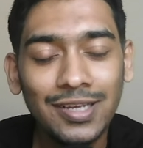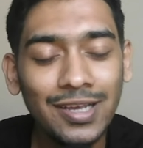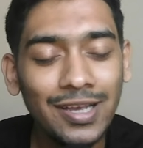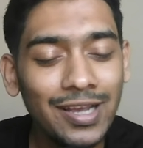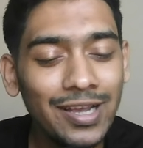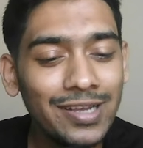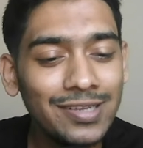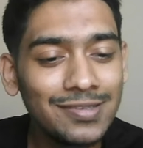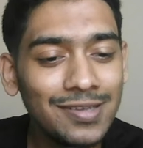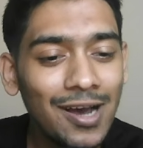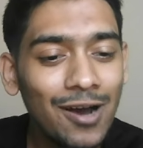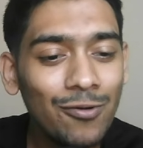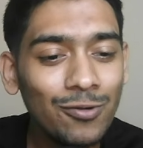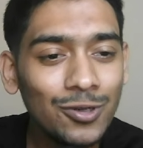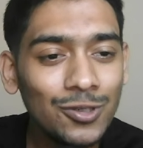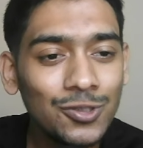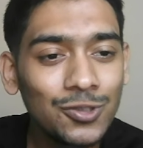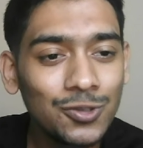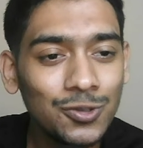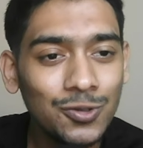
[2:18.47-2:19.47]
is I
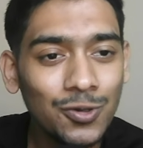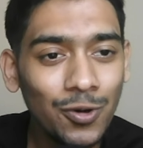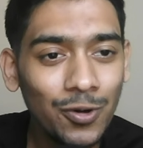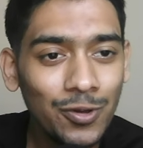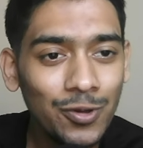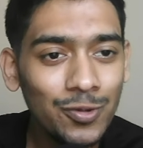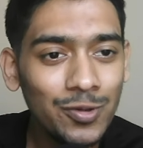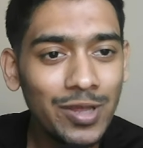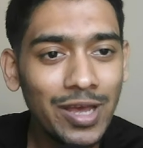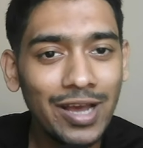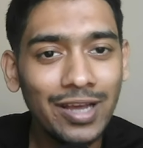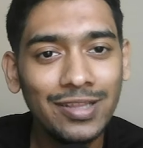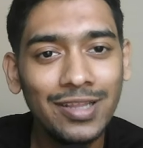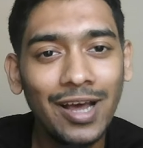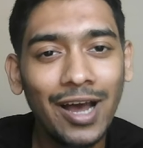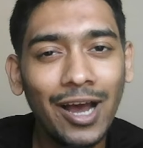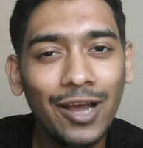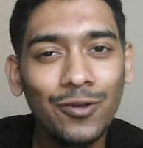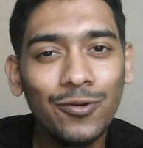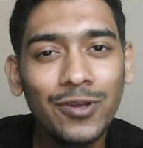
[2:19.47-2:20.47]
want to show you that
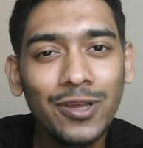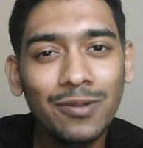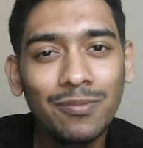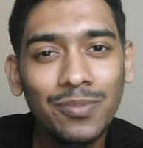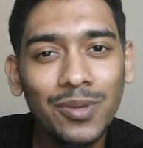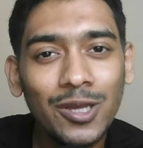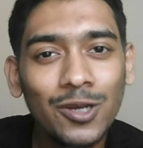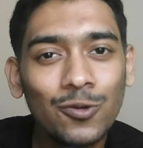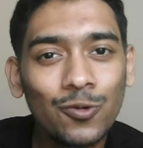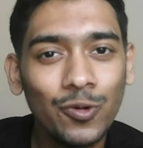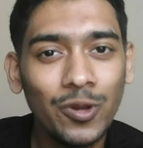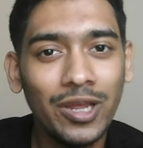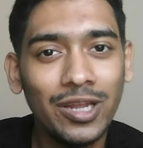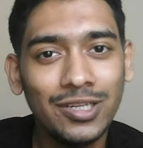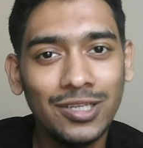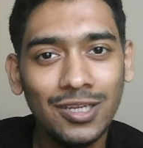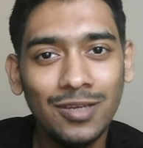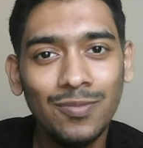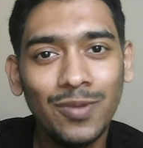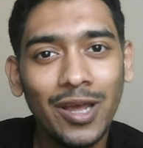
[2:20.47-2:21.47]
how you can be
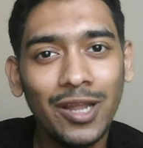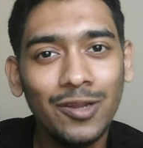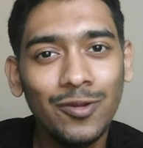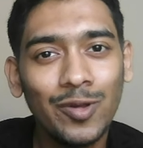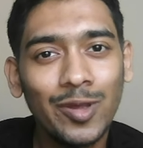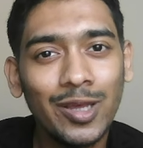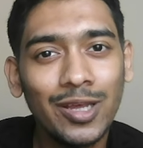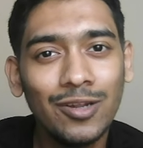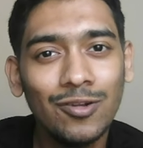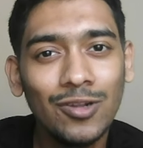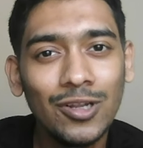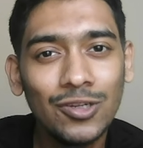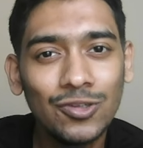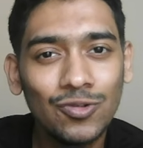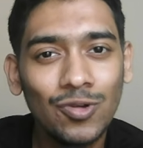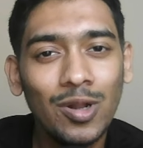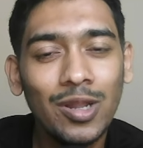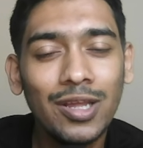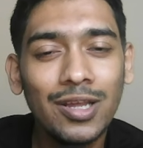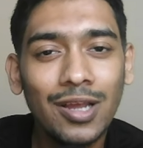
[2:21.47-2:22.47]
creative and you can
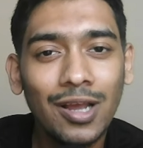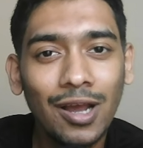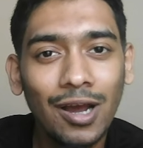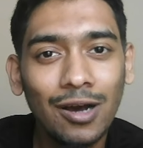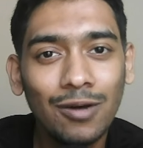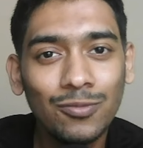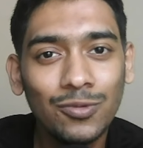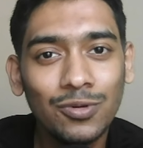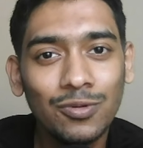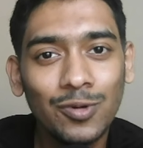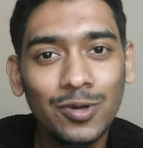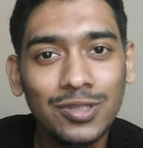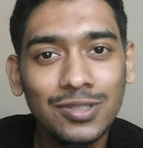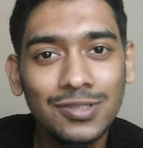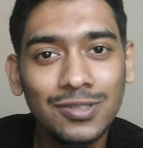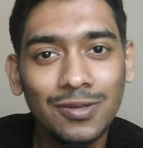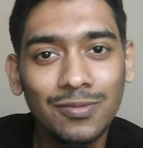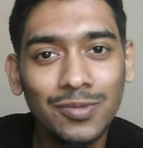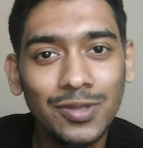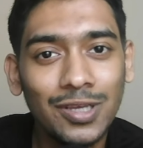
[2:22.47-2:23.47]
literally come with
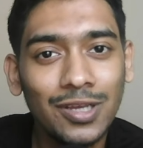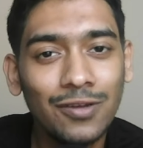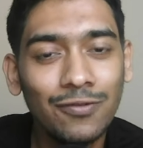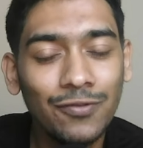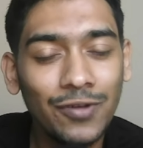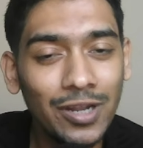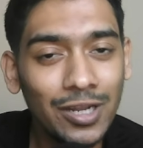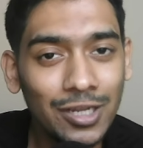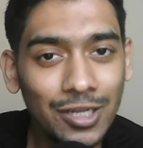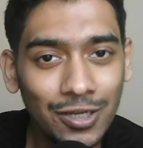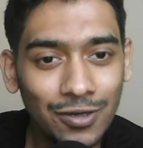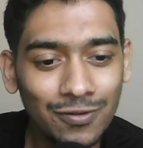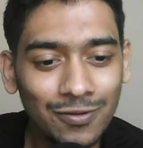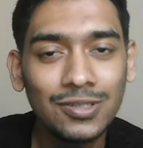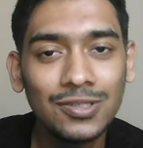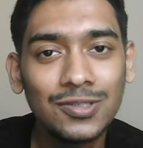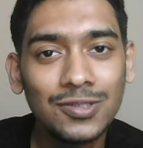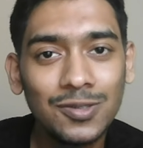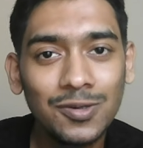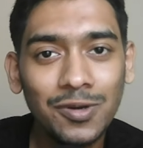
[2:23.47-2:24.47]
something very new.
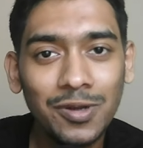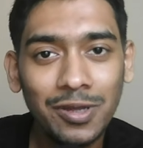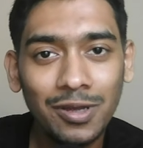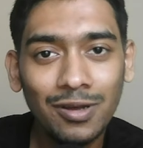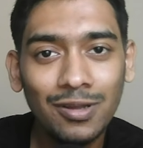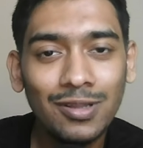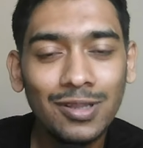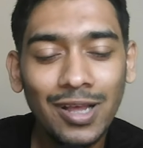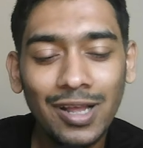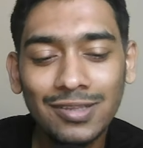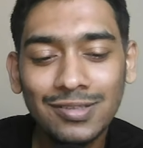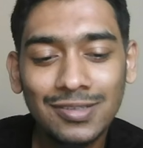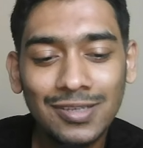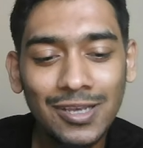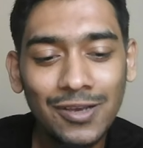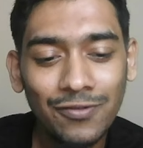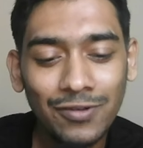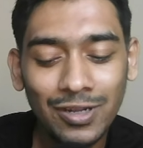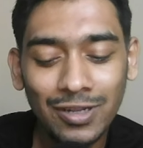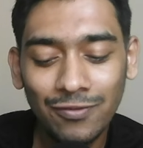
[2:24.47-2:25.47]
So here let's
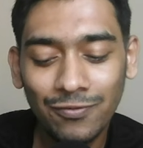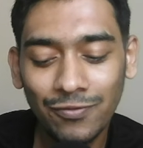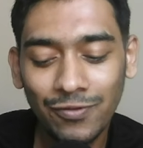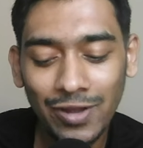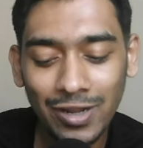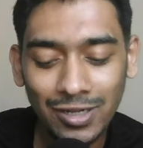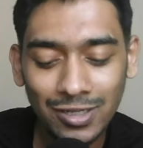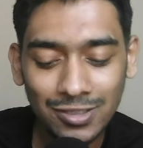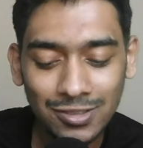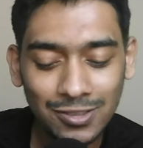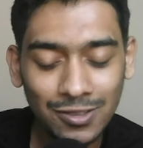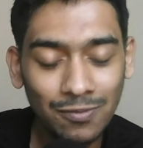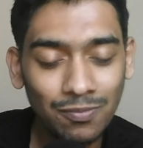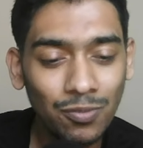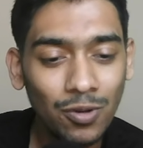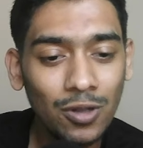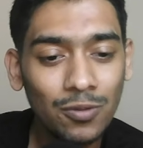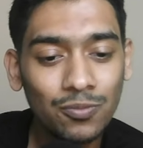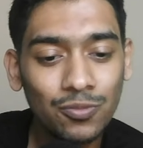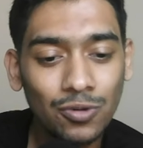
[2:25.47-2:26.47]
give it a very
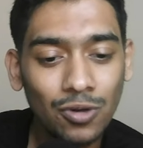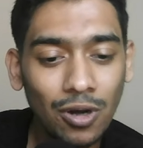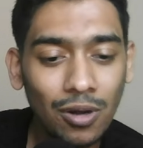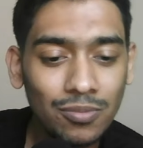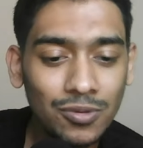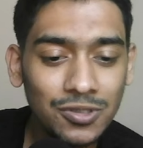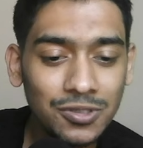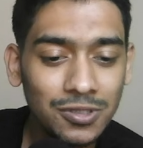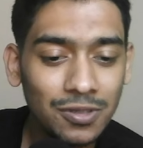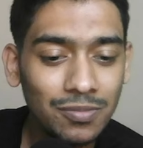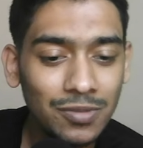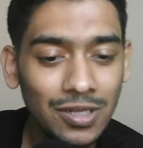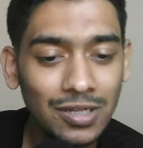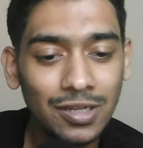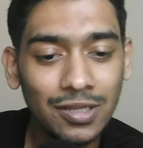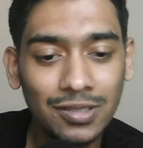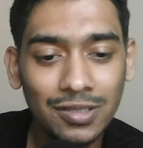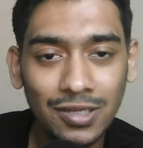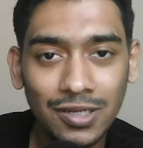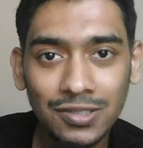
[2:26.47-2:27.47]
simple prompt, something
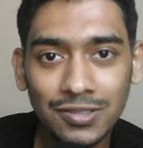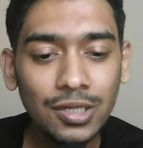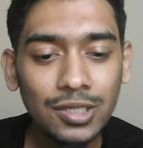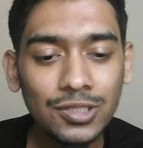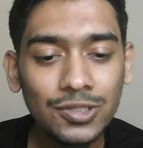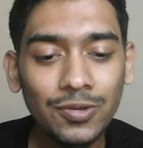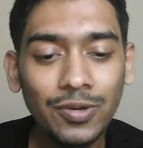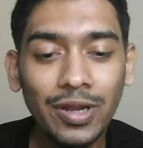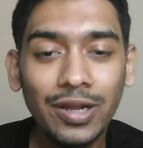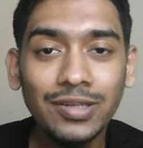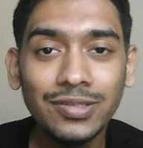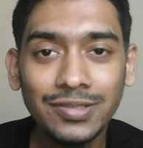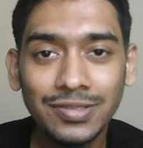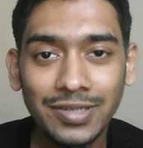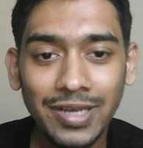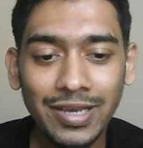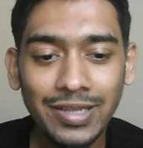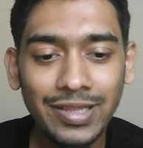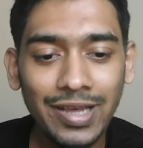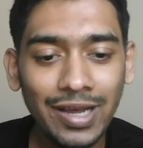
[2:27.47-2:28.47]
like this. So here I
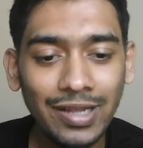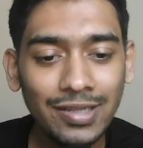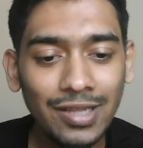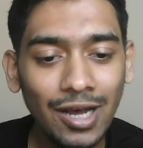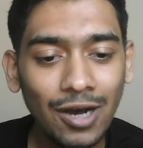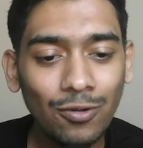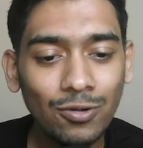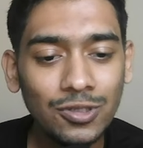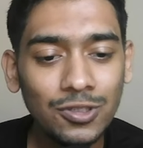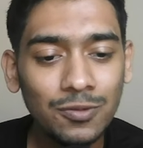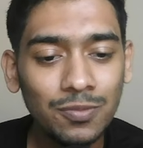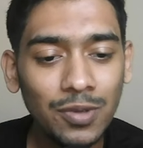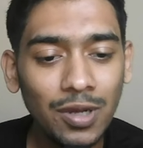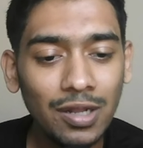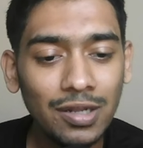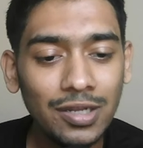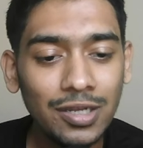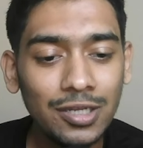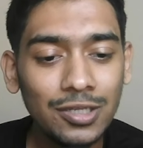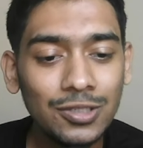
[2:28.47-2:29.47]
say that I want to
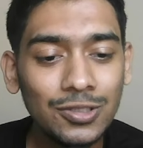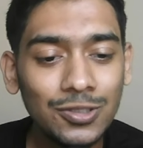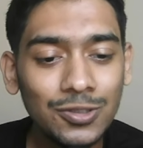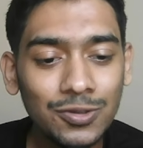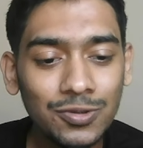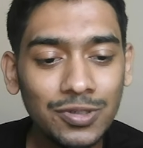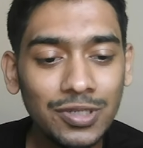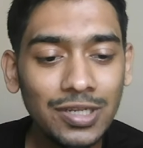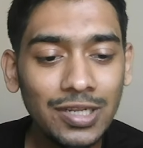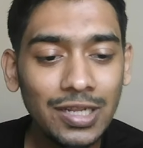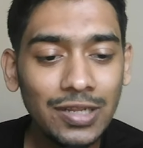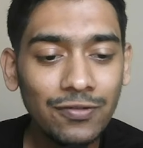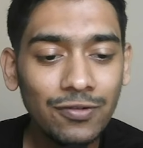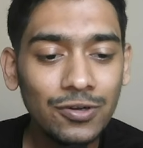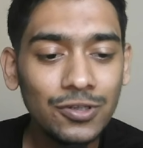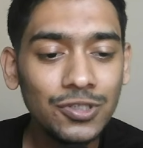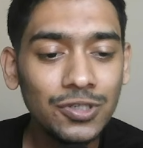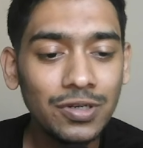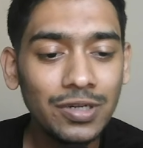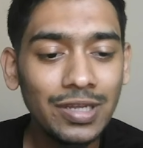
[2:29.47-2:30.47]
build a 2D
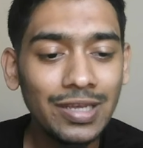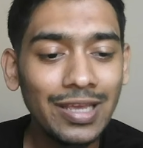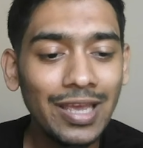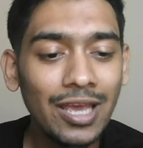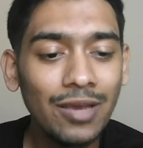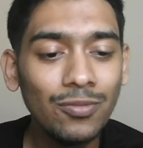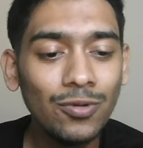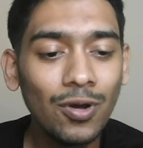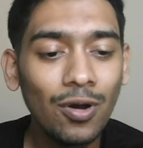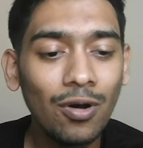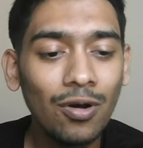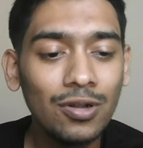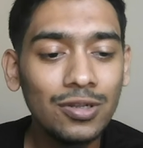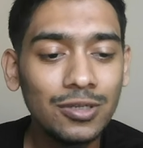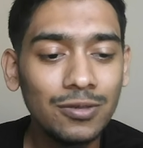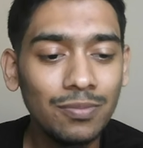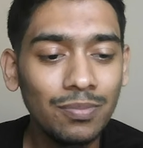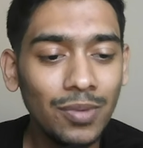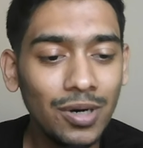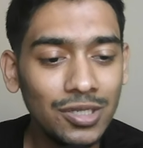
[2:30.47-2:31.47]
river journey game
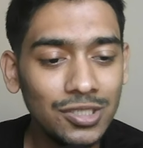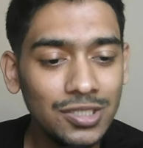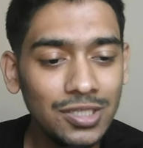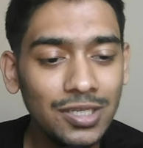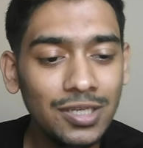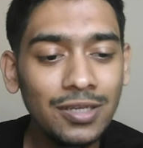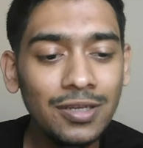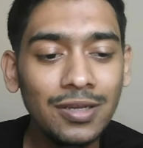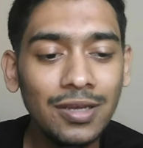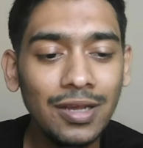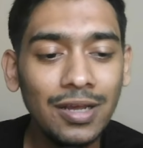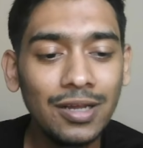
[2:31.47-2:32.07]
called Maji.